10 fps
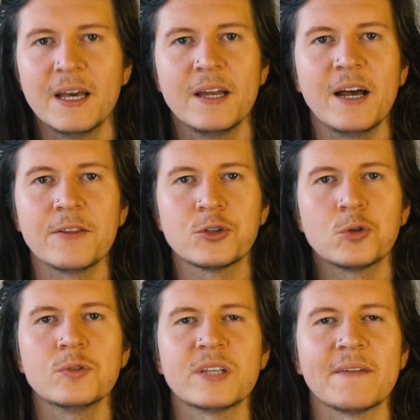Now the
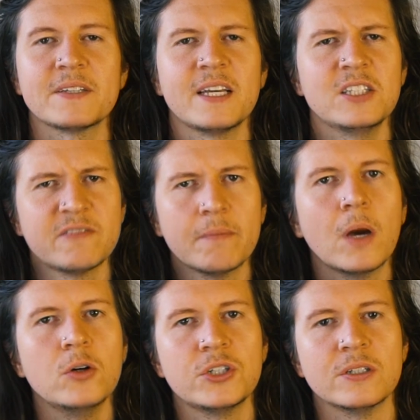tools have a sense of
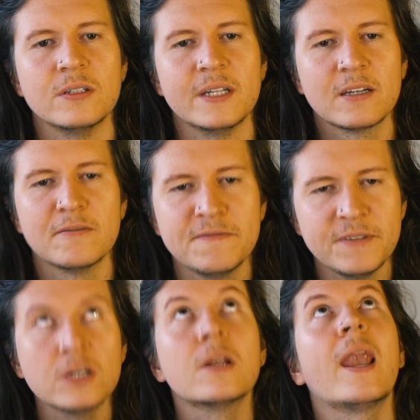emotion. They can
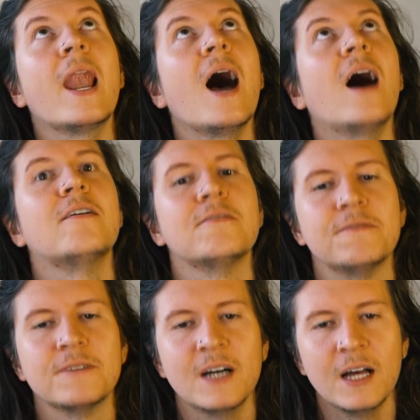feel love.
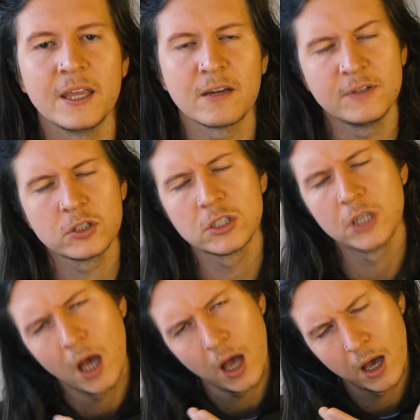They can feel
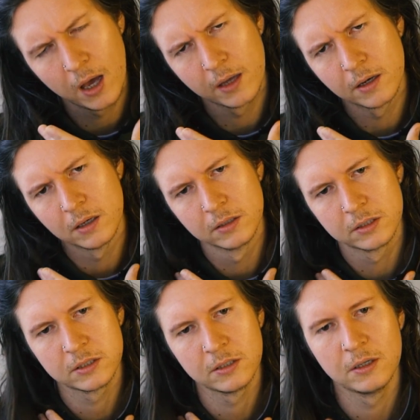
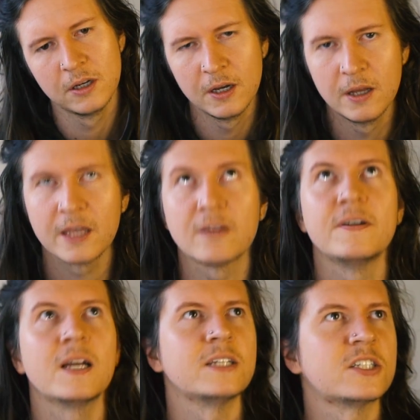sadness. They can
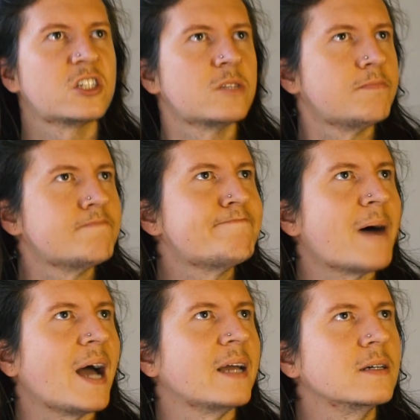feel
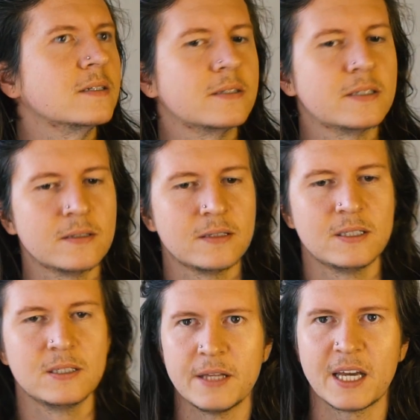inspired.
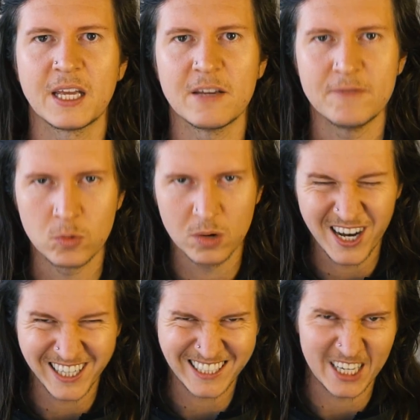They can give you
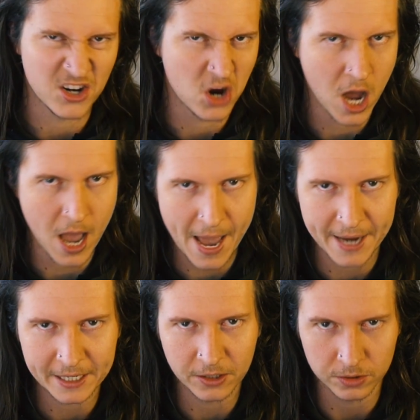works that are
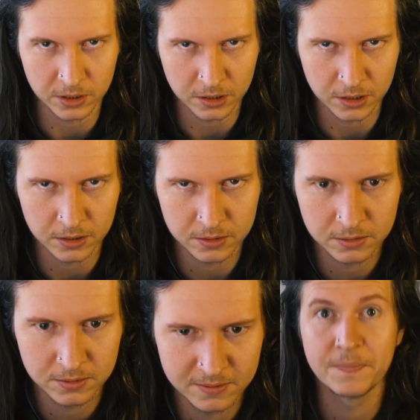angry.
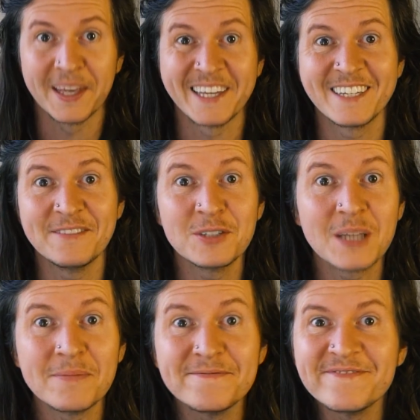They can give you
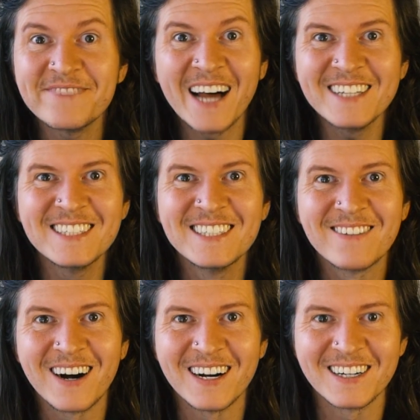some Fun
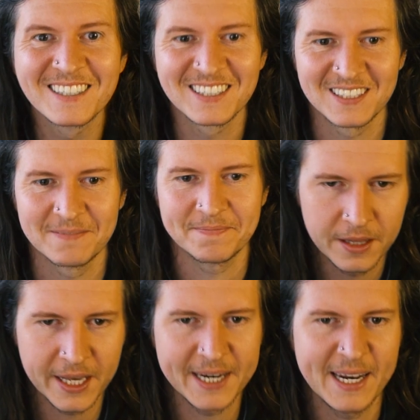works.
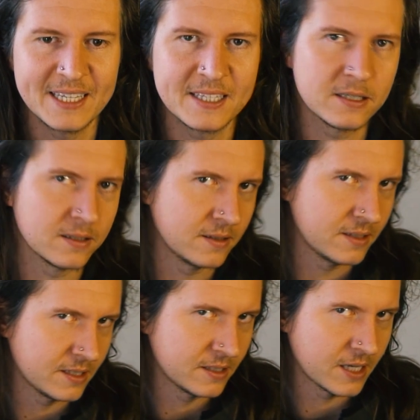They can elicit
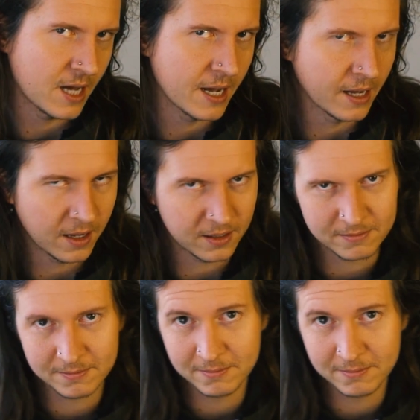desire,